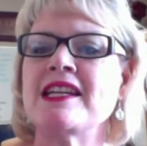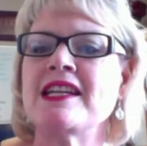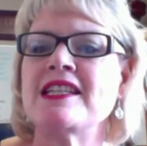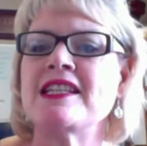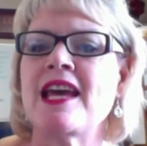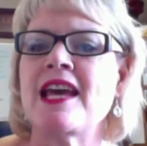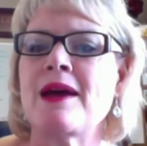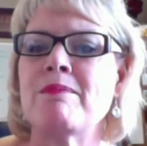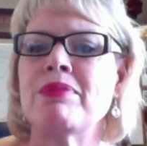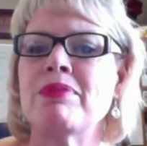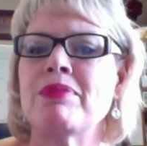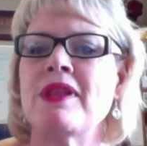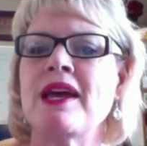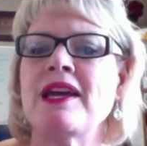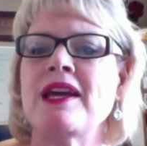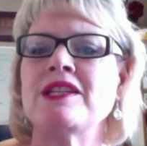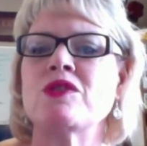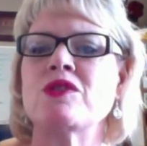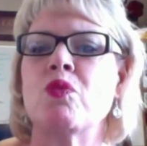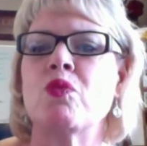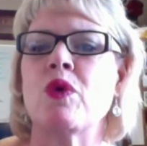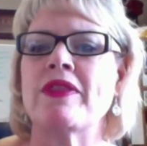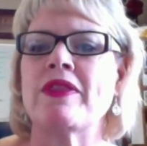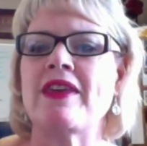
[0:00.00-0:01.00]

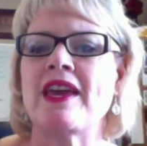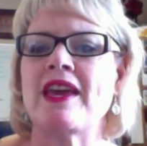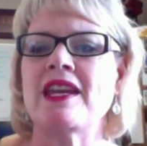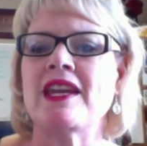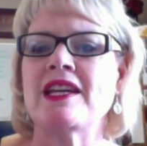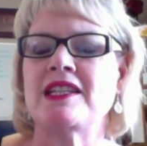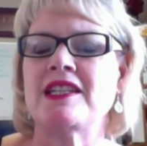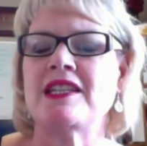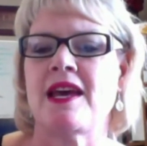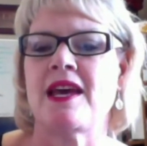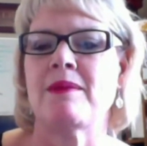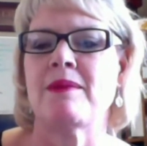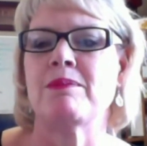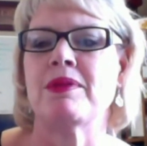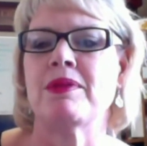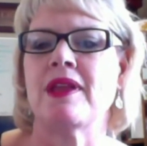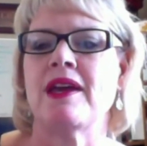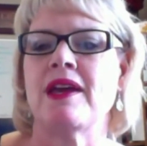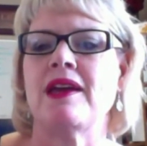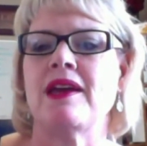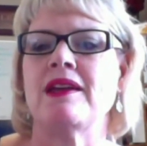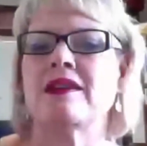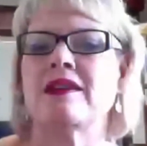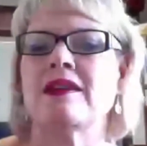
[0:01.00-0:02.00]
template within a
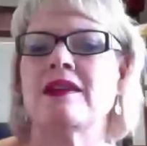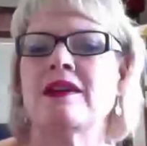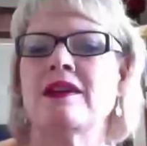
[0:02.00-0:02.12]
template?